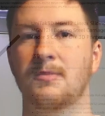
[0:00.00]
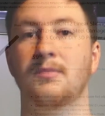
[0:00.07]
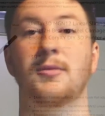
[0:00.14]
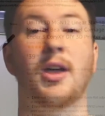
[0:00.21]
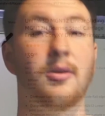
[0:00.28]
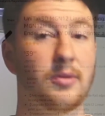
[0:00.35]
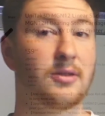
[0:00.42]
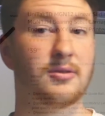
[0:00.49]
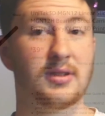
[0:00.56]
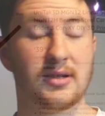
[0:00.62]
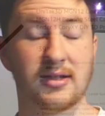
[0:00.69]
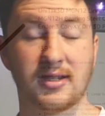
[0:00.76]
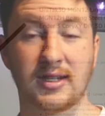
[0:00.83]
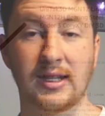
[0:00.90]
Not with those
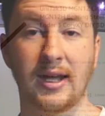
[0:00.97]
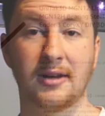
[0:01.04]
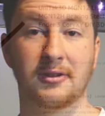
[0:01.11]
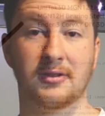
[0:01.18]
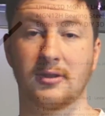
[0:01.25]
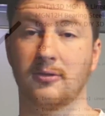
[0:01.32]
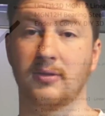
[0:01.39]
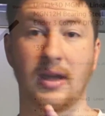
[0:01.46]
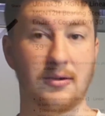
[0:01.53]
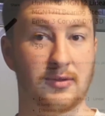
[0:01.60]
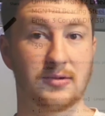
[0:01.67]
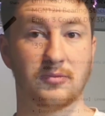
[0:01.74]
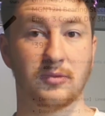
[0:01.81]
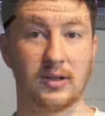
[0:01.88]
sliders though, that
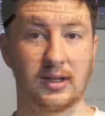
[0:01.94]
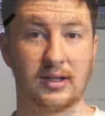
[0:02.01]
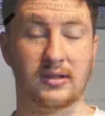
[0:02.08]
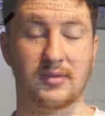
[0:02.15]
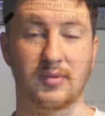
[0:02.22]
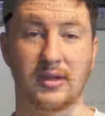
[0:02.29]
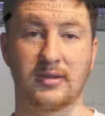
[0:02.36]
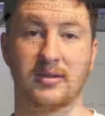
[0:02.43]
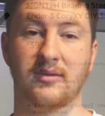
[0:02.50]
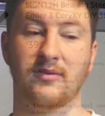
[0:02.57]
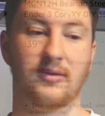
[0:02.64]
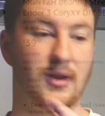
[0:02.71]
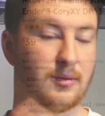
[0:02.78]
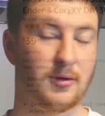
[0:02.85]
was really
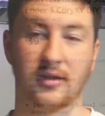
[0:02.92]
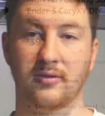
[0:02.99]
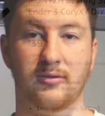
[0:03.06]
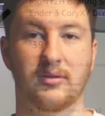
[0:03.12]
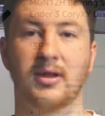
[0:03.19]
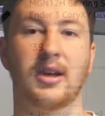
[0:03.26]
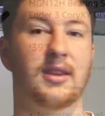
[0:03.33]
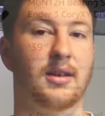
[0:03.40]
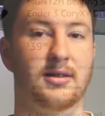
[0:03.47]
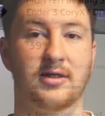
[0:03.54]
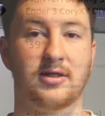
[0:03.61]
expensive. I'm not doing that, that's